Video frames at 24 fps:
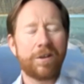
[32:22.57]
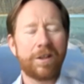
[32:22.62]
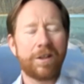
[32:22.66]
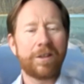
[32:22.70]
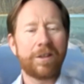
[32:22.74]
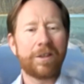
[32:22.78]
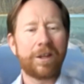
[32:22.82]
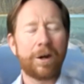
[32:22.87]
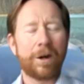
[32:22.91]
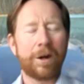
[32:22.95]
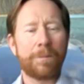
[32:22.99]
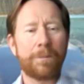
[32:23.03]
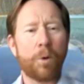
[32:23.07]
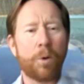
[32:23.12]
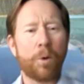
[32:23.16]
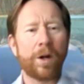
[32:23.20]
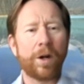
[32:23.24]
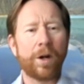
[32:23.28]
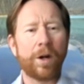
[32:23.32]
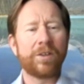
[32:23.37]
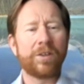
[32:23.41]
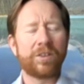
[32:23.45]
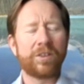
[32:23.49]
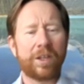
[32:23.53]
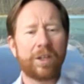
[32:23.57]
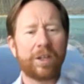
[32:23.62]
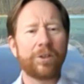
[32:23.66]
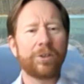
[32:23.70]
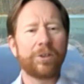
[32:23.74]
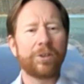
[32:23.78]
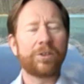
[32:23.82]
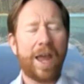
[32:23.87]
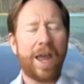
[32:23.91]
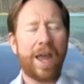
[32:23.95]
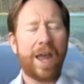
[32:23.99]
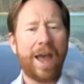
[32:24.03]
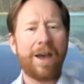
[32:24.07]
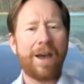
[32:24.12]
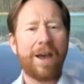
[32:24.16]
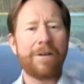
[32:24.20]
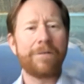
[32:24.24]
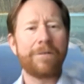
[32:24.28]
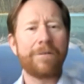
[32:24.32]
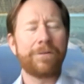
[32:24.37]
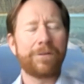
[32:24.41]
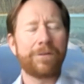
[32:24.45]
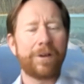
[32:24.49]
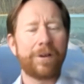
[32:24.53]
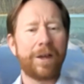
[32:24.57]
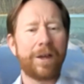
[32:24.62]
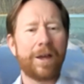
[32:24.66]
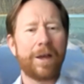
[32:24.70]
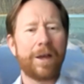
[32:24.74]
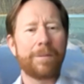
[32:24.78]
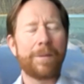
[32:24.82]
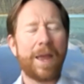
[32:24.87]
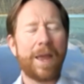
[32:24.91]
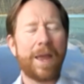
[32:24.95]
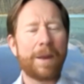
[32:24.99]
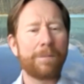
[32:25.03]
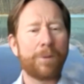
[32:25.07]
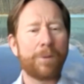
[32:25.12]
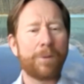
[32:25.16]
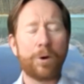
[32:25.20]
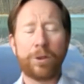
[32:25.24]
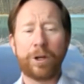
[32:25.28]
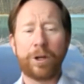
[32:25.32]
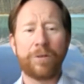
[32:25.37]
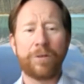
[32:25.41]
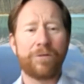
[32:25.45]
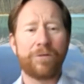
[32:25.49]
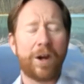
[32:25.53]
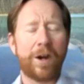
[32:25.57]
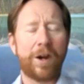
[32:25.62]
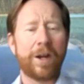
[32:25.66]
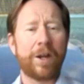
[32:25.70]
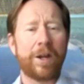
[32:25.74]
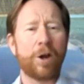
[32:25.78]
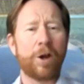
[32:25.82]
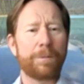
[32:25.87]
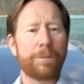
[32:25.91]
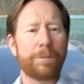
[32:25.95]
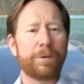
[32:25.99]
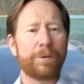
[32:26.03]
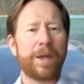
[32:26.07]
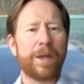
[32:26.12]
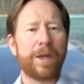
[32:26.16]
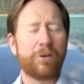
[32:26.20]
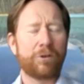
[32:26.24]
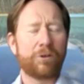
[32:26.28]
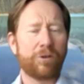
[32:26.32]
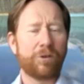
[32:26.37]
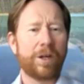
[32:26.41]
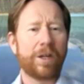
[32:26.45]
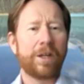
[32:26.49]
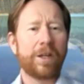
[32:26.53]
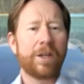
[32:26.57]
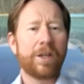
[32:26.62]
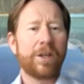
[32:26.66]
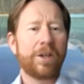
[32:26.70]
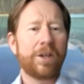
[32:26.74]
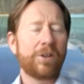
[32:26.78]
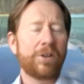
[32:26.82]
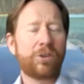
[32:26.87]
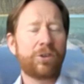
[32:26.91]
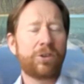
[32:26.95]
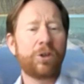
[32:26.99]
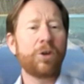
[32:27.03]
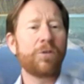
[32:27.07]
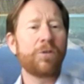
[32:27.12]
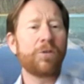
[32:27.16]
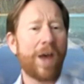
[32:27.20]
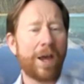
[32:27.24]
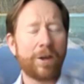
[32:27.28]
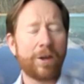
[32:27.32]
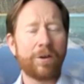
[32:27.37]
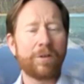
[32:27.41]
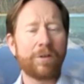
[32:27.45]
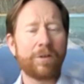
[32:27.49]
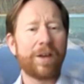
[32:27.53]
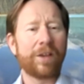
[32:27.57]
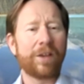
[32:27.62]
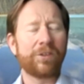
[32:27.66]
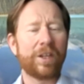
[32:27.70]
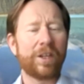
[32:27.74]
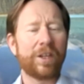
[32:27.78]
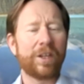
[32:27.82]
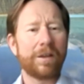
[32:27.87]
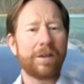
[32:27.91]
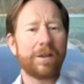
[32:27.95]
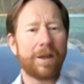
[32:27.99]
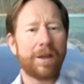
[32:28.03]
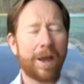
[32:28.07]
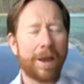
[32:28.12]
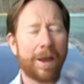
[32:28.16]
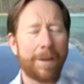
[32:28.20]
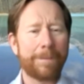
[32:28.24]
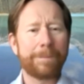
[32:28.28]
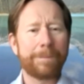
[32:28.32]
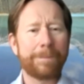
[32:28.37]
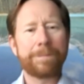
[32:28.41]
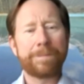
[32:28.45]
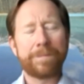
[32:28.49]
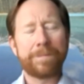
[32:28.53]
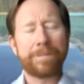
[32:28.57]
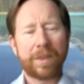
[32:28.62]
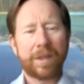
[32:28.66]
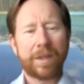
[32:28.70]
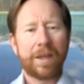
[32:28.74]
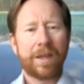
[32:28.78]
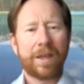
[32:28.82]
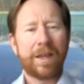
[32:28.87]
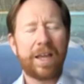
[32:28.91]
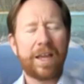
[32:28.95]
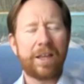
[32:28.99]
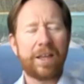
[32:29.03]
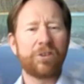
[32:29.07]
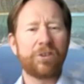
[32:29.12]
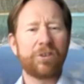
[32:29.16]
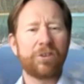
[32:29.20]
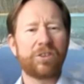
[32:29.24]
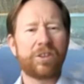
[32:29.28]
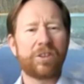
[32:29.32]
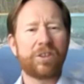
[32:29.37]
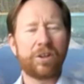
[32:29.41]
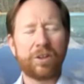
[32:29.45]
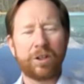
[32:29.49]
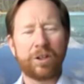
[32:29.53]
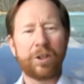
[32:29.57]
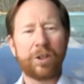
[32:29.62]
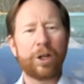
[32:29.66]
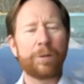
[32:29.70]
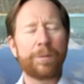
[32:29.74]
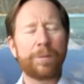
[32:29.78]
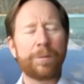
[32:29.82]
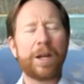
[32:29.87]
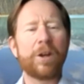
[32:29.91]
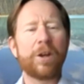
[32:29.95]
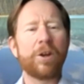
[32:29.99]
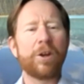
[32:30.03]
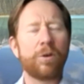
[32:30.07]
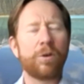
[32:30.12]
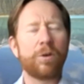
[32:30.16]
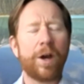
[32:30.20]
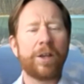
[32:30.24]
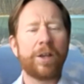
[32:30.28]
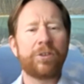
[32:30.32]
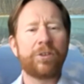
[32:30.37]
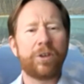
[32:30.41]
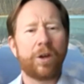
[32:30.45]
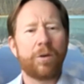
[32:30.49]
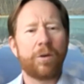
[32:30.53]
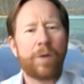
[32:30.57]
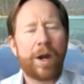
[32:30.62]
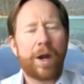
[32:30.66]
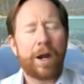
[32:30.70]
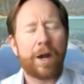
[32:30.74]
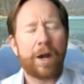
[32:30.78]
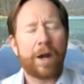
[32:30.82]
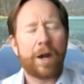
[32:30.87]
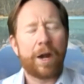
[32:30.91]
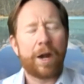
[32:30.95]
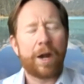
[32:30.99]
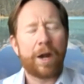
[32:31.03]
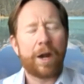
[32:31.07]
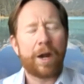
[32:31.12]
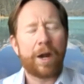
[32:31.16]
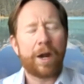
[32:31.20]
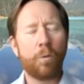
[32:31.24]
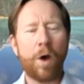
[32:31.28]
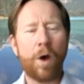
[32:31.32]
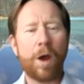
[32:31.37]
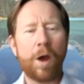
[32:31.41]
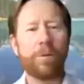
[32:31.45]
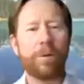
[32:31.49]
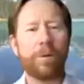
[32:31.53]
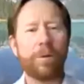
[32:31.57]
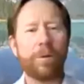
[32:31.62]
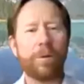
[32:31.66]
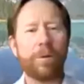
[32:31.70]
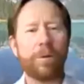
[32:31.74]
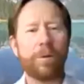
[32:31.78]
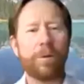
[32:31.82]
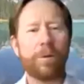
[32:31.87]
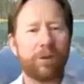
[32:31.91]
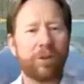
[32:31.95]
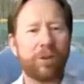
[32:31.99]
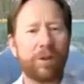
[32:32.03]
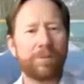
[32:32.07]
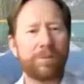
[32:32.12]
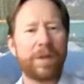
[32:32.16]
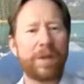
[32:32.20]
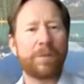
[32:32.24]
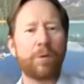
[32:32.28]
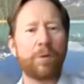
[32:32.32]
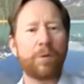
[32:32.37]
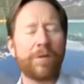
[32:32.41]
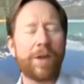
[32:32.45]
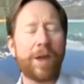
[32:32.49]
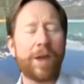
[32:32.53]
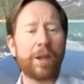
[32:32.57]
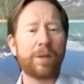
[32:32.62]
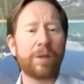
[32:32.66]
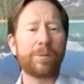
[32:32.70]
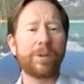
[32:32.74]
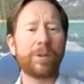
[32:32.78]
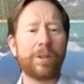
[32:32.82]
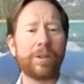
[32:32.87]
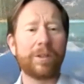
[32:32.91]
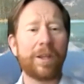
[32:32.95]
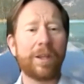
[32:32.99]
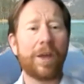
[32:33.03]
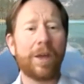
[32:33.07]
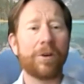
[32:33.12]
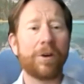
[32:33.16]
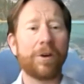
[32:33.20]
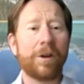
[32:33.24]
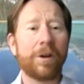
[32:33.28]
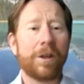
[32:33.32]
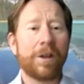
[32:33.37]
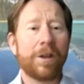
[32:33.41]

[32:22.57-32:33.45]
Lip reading: they're important skills to have, and both are very complementary to value investing. I think there's a little bit of nuance on where one would potentially be more valuable than the other.